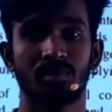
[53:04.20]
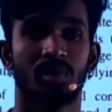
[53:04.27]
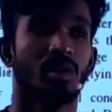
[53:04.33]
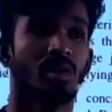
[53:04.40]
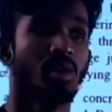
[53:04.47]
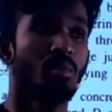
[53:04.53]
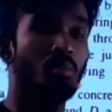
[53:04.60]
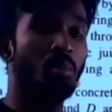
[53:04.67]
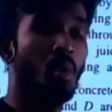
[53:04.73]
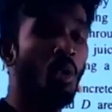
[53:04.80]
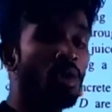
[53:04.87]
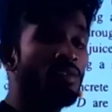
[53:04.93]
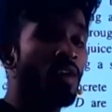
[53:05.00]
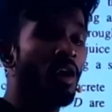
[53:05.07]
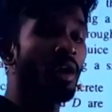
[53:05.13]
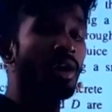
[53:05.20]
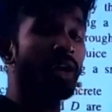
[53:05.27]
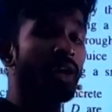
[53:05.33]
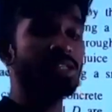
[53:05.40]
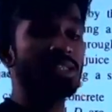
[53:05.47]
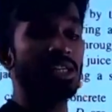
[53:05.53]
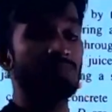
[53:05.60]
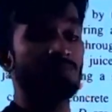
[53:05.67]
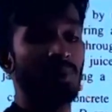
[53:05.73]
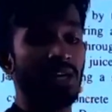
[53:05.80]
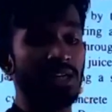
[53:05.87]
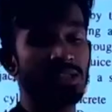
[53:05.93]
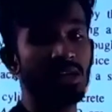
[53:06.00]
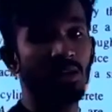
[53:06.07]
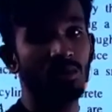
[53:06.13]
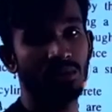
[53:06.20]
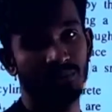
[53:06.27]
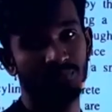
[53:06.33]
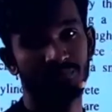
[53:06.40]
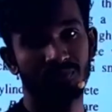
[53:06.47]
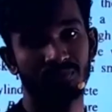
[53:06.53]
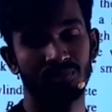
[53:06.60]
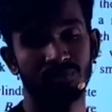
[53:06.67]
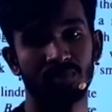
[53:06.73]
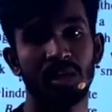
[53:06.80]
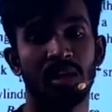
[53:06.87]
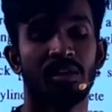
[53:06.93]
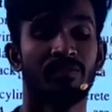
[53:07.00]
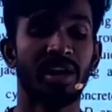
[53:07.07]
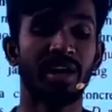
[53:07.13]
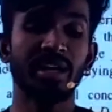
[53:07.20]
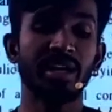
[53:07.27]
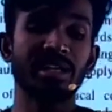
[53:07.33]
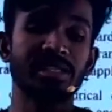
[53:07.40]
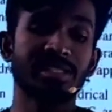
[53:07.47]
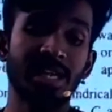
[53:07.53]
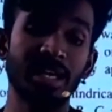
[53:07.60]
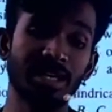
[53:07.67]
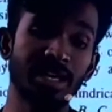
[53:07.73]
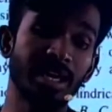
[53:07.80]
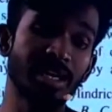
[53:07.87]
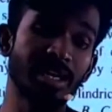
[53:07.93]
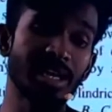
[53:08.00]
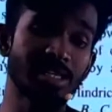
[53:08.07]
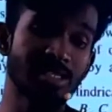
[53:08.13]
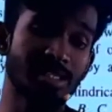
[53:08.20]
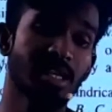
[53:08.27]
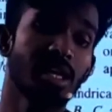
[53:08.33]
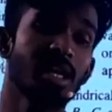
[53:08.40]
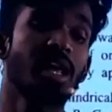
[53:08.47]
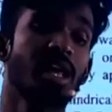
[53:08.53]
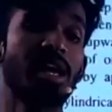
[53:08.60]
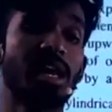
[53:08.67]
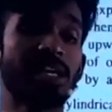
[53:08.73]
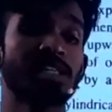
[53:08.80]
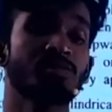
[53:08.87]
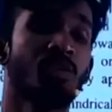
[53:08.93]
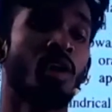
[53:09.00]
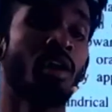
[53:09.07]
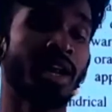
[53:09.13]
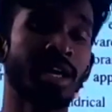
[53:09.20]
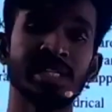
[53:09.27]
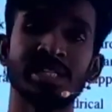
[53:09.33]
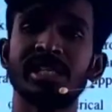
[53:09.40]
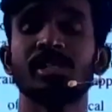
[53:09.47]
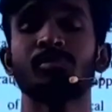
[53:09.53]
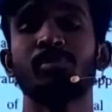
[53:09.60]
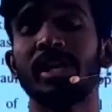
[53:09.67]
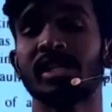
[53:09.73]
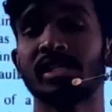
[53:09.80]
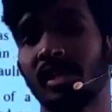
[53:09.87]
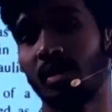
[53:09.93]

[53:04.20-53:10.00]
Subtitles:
water is displaced out. When it is sinking less water is displaced out.